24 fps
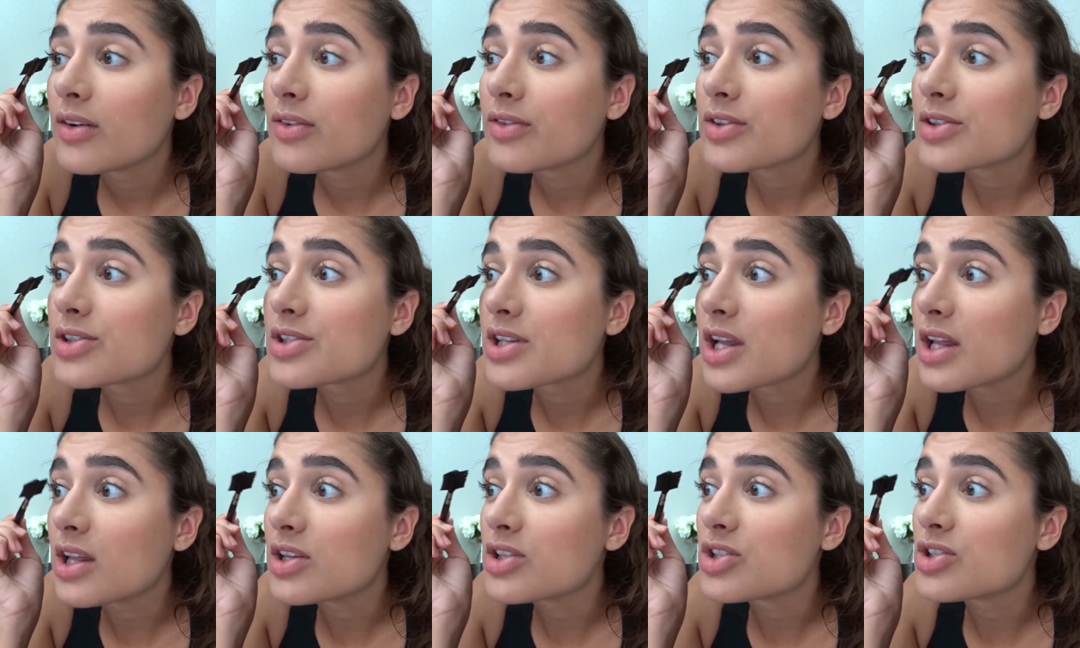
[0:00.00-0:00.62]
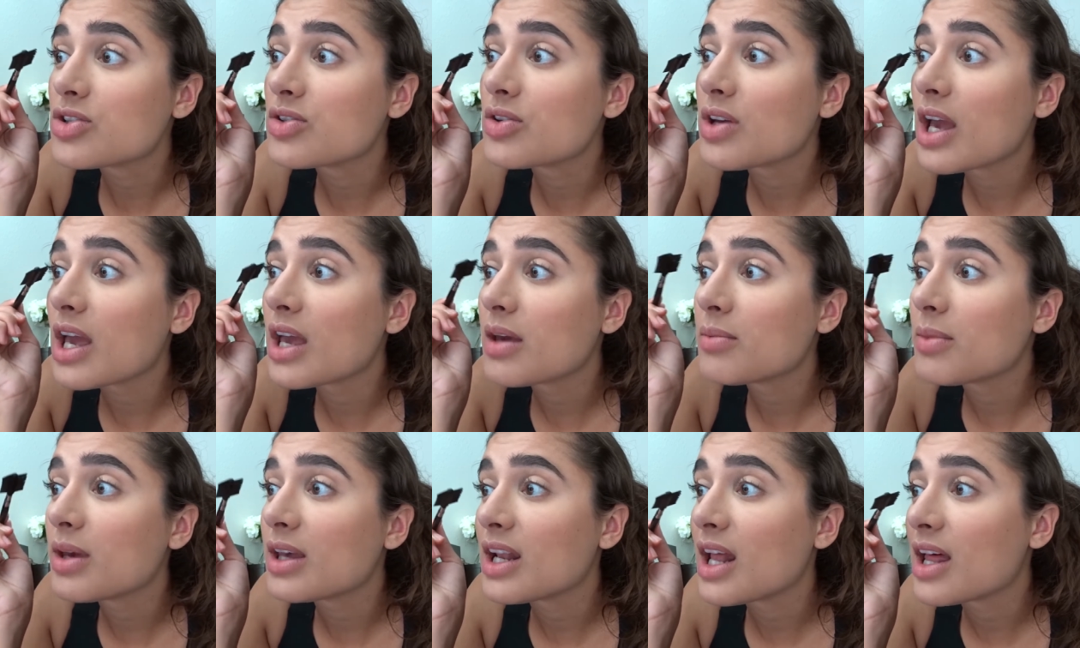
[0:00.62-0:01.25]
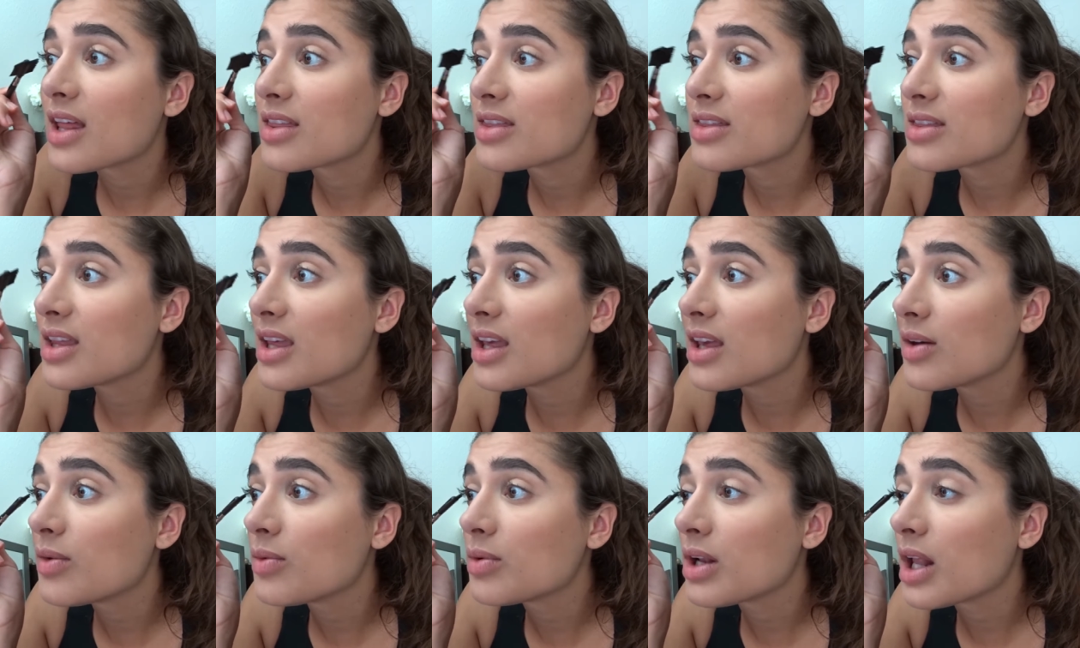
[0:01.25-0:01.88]
first LSU game, and I
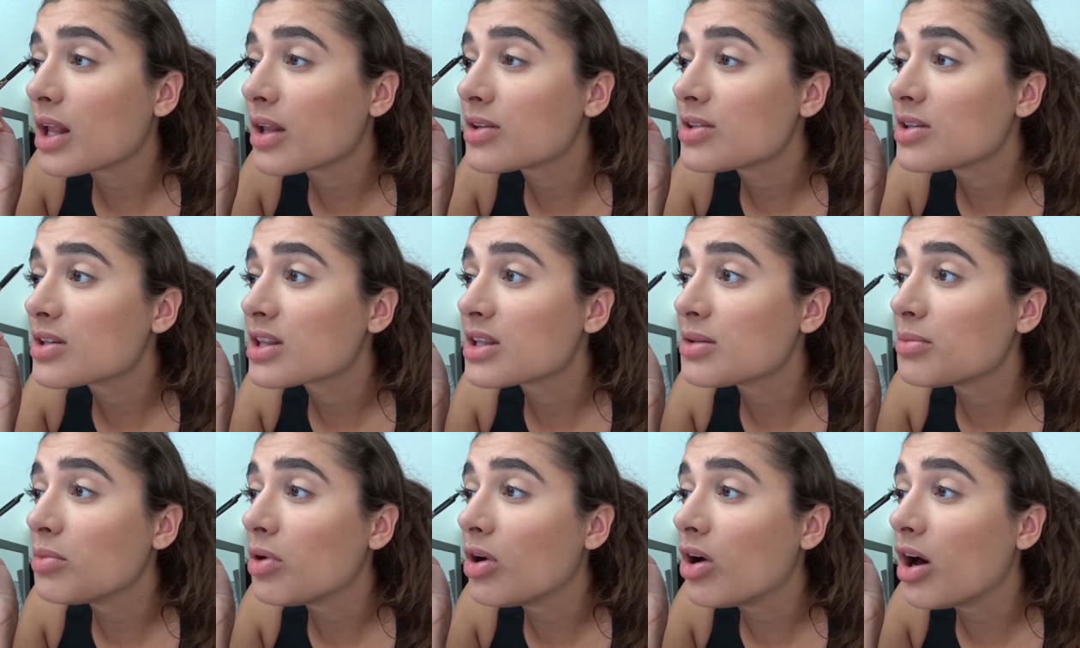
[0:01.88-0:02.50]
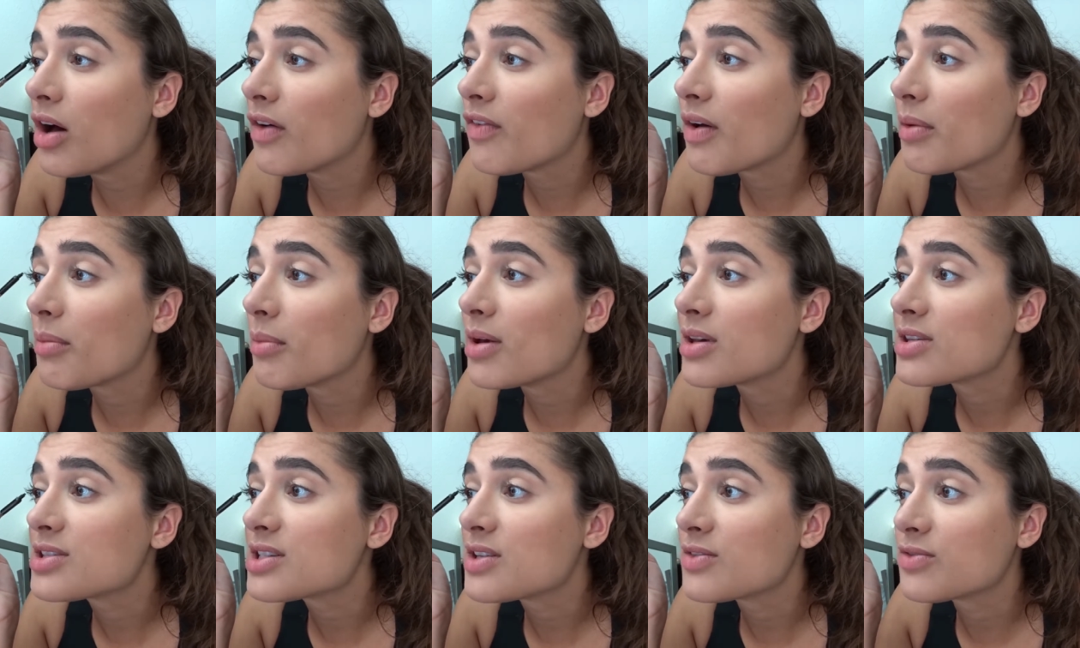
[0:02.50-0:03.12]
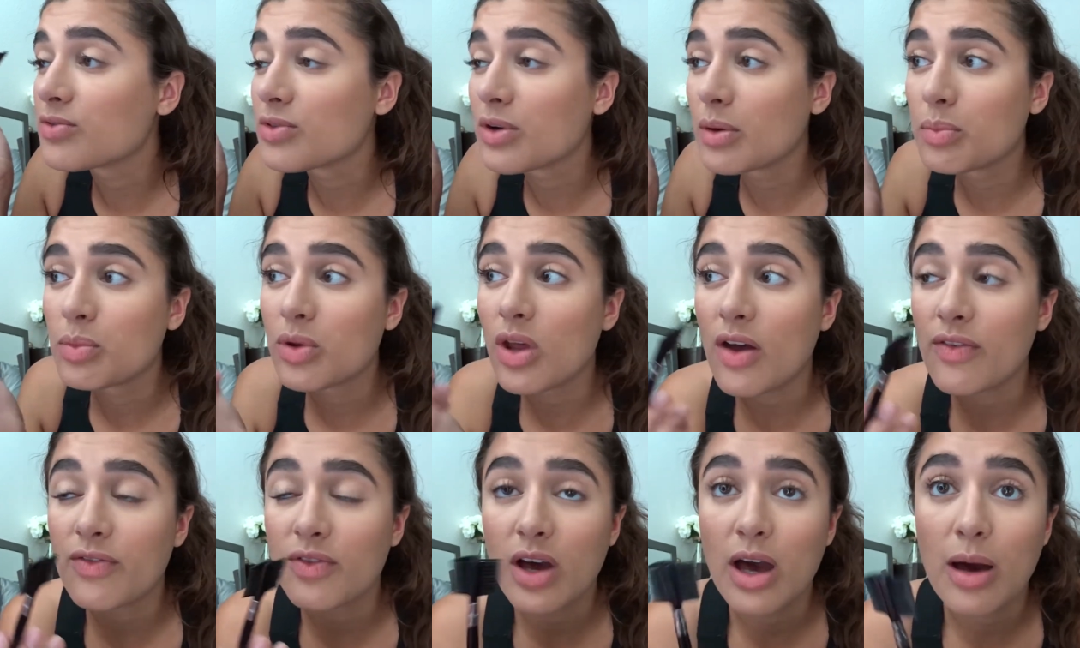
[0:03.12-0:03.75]
think when I took them off, I must have ripped
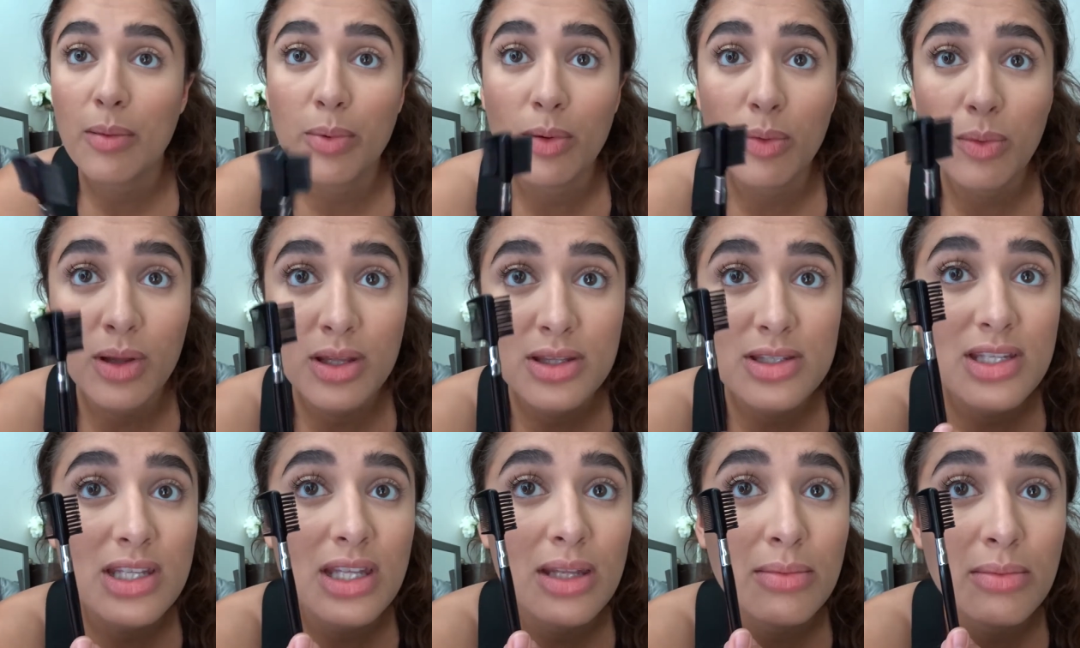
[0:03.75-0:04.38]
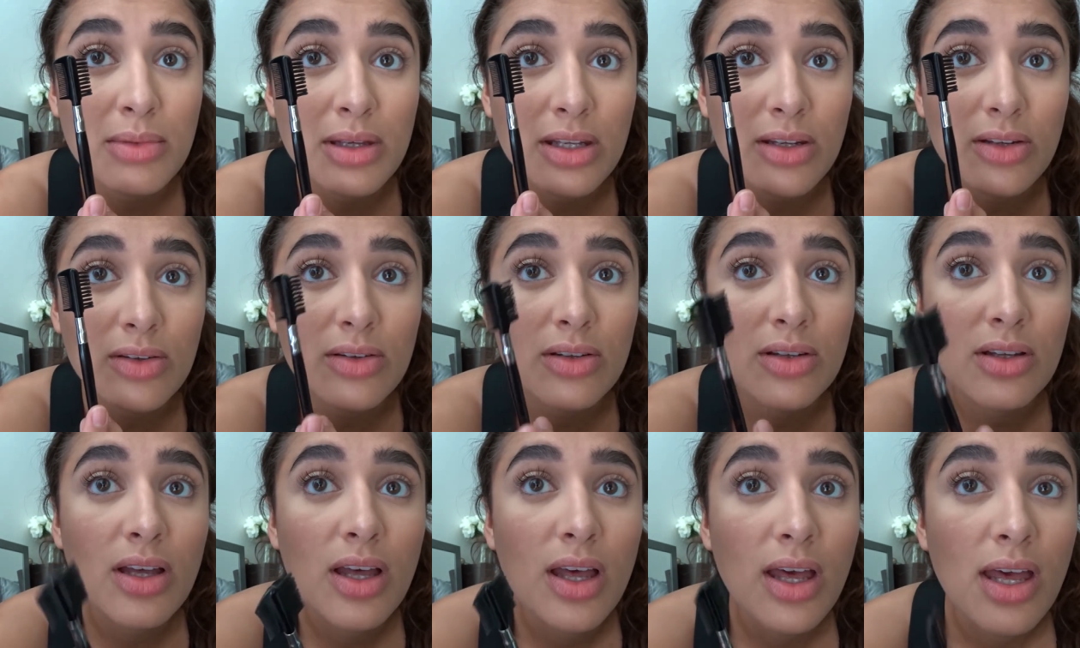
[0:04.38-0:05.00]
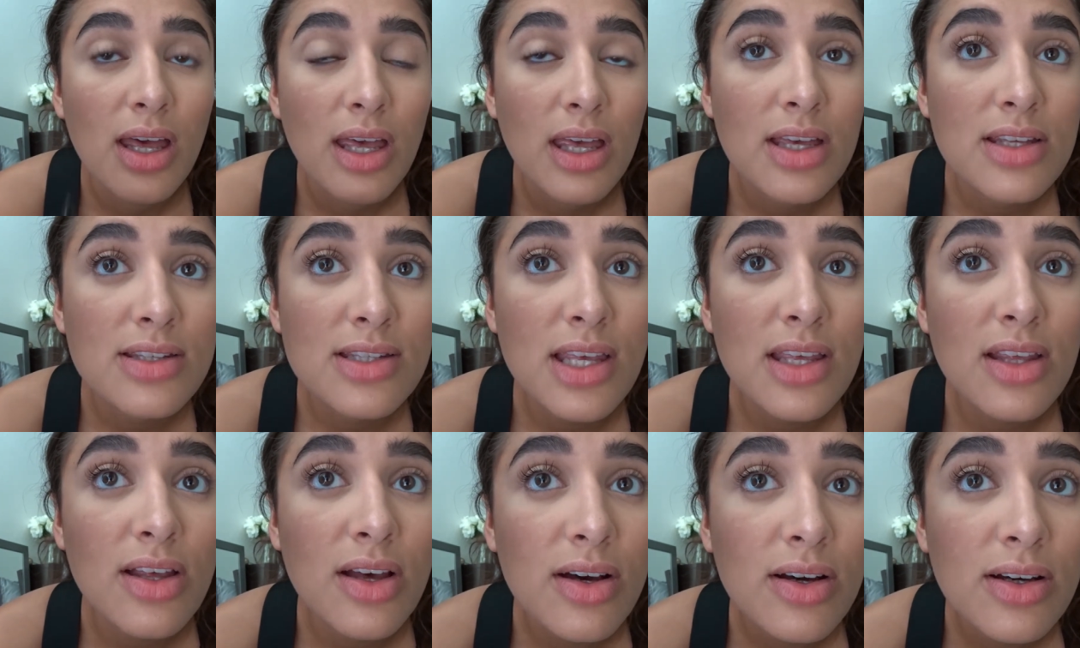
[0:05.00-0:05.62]
off a couple ones in the middle. Because,
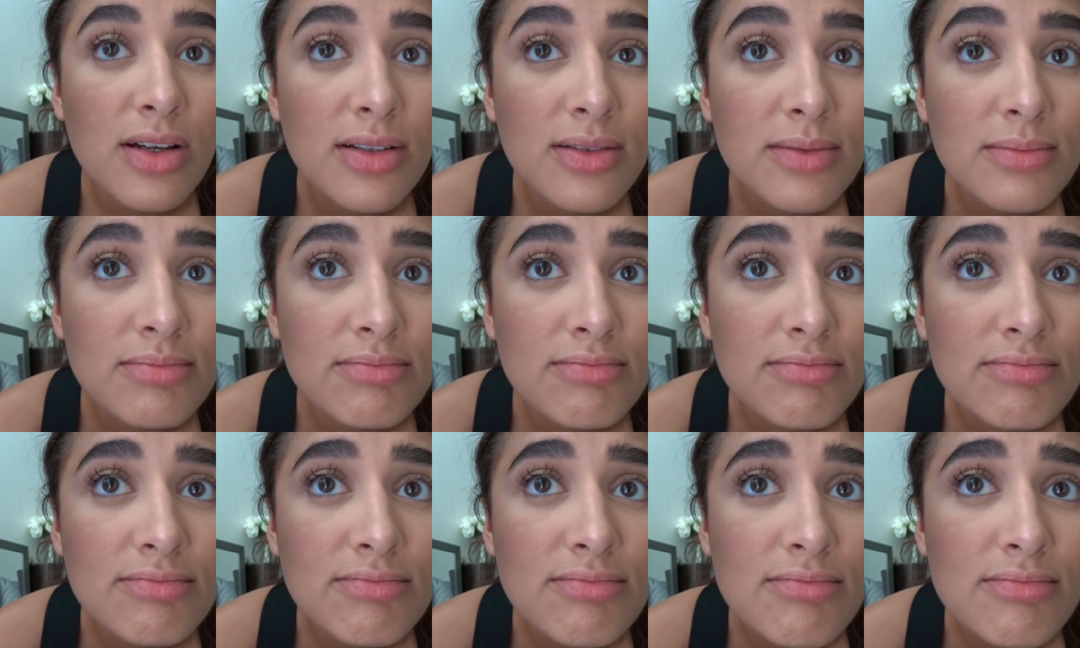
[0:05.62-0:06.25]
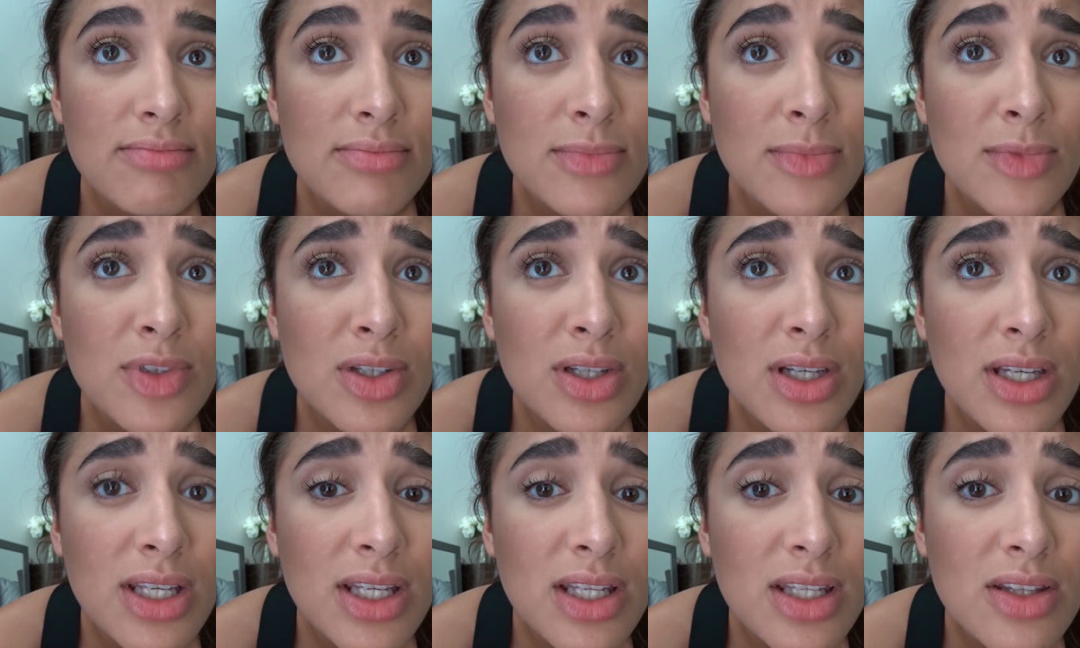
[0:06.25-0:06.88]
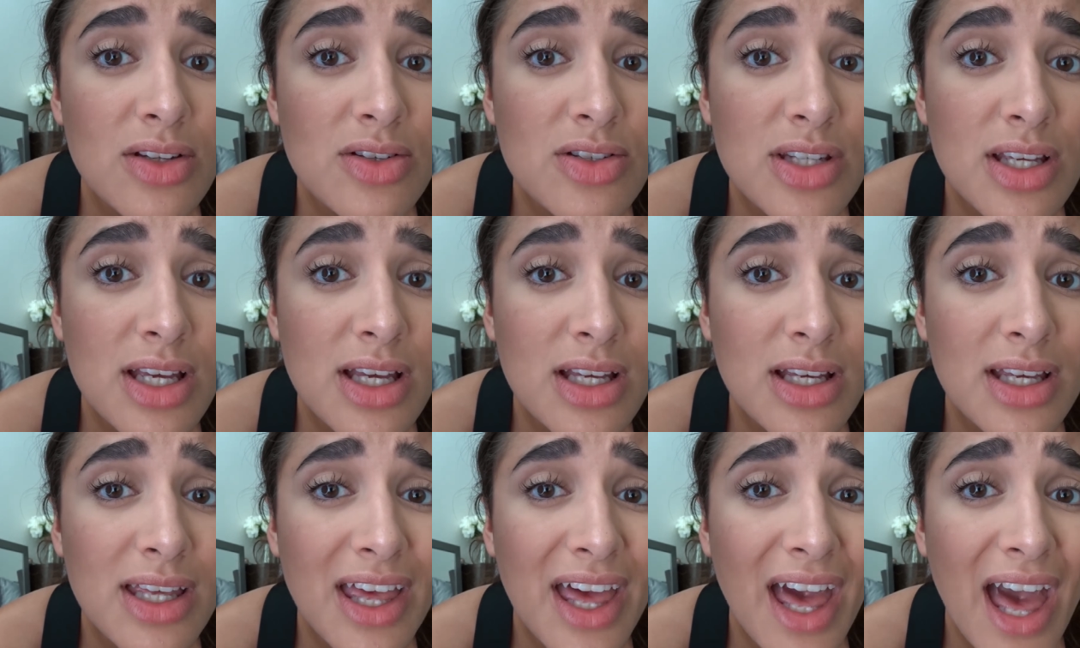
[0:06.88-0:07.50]
like, oh, look at it, there's like
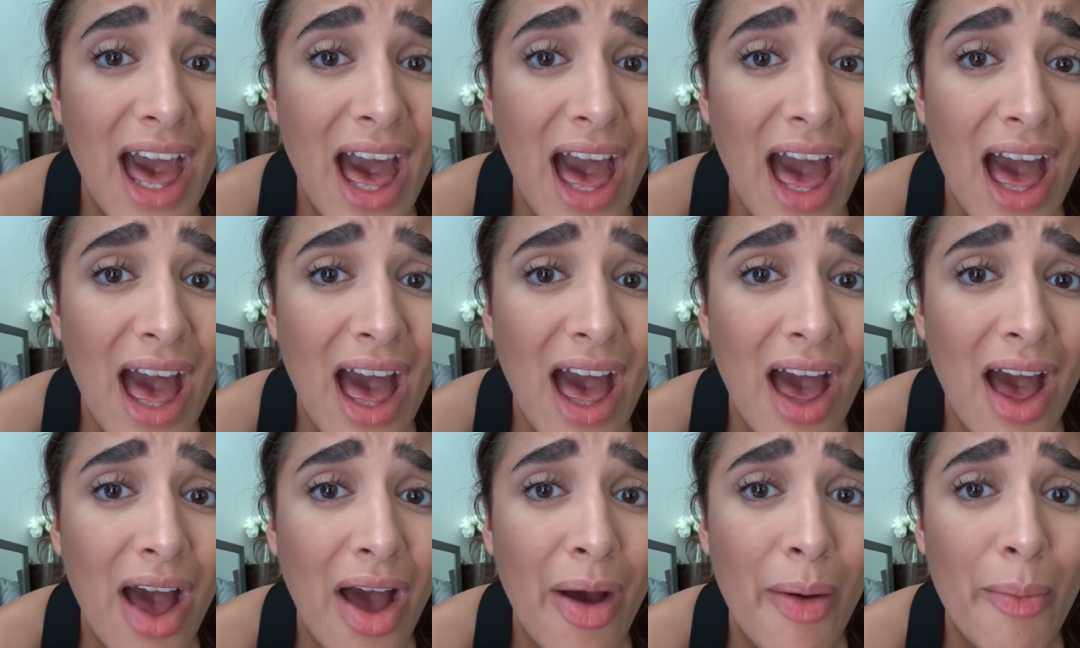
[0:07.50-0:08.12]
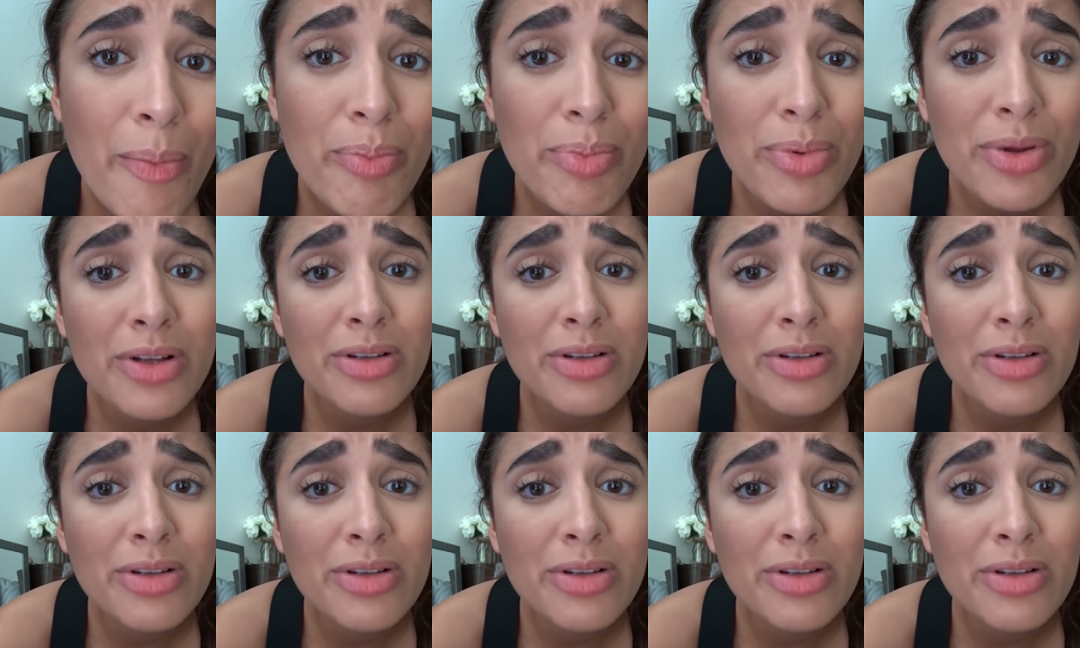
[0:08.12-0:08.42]
a gap.